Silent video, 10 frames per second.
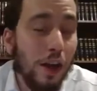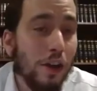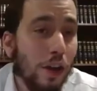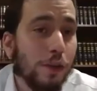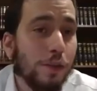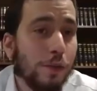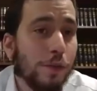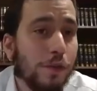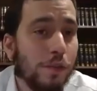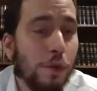another sort
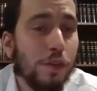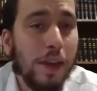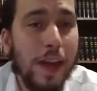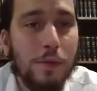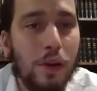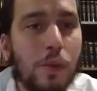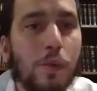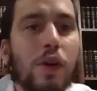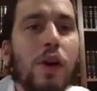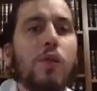of dispersed, again,
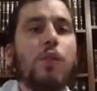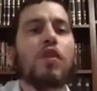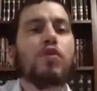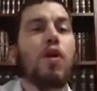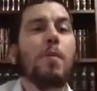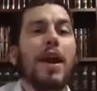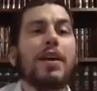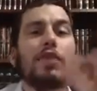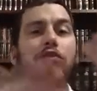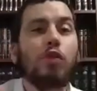we're not talking about
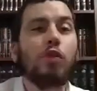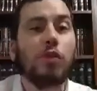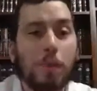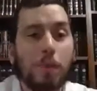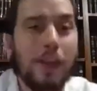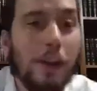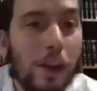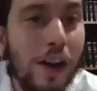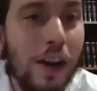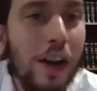any shuls in
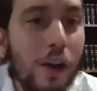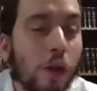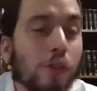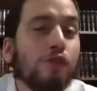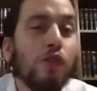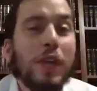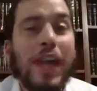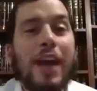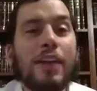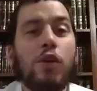particular. One shul we
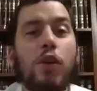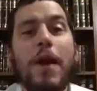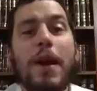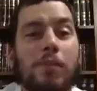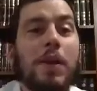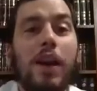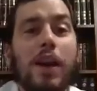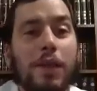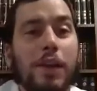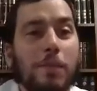can talk about is
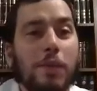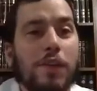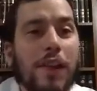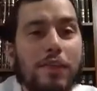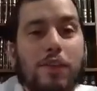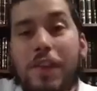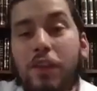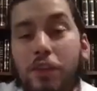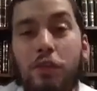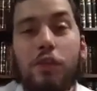BINA, I think, because that's
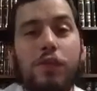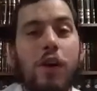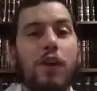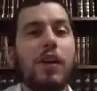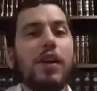our shul. So